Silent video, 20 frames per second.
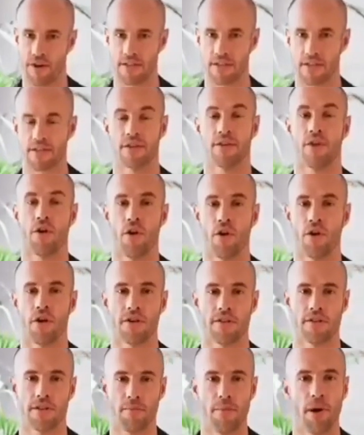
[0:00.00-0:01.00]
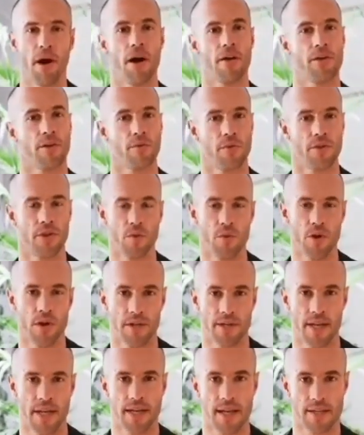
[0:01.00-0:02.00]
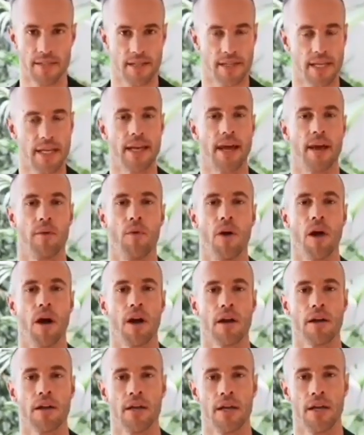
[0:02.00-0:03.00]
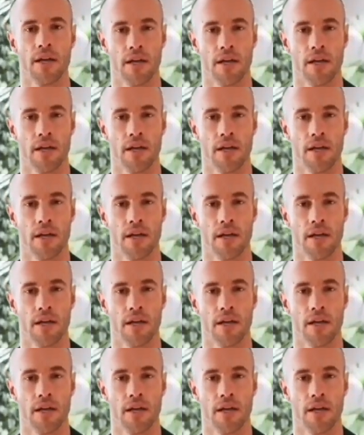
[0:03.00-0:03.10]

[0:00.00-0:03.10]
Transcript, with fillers: For us, it's an honor to partner with the World Identity Network